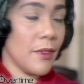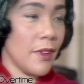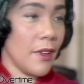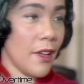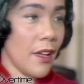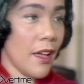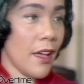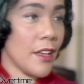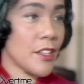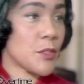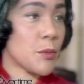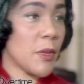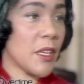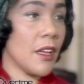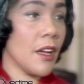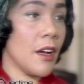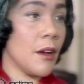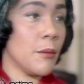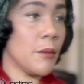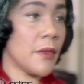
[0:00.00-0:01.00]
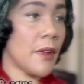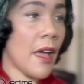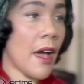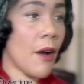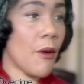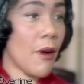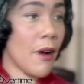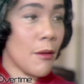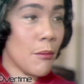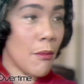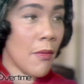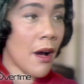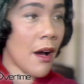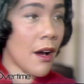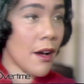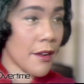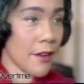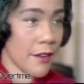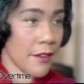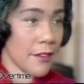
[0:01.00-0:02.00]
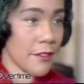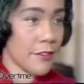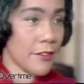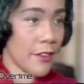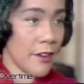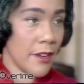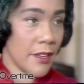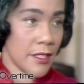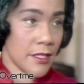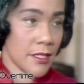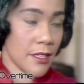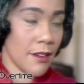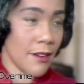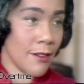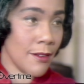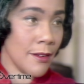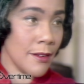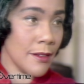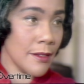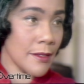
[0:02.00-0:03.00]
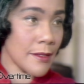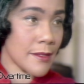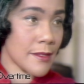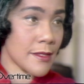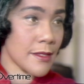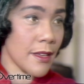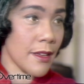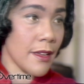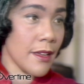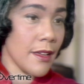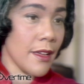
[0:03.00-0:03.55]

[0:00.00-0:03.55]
has become now a martyr for his cause.